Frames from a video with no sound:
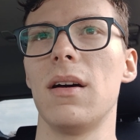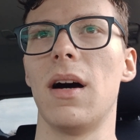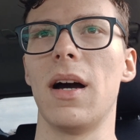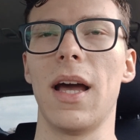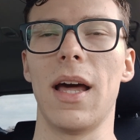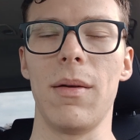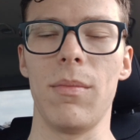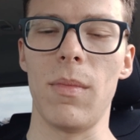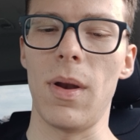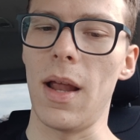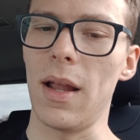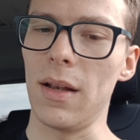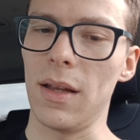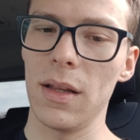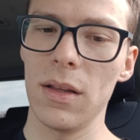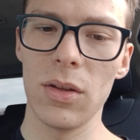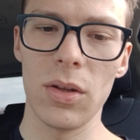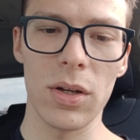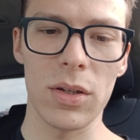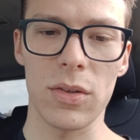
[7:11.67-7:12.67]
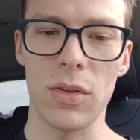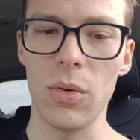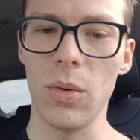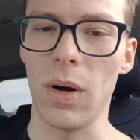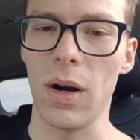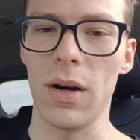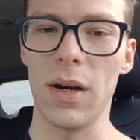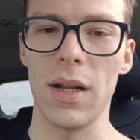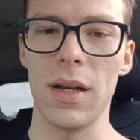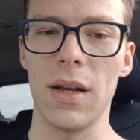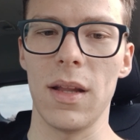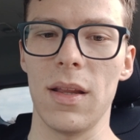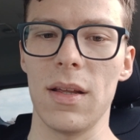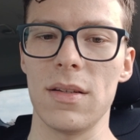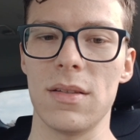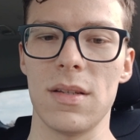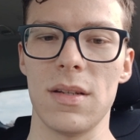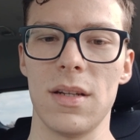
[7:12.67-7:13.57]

Again, didn't look too hard into this.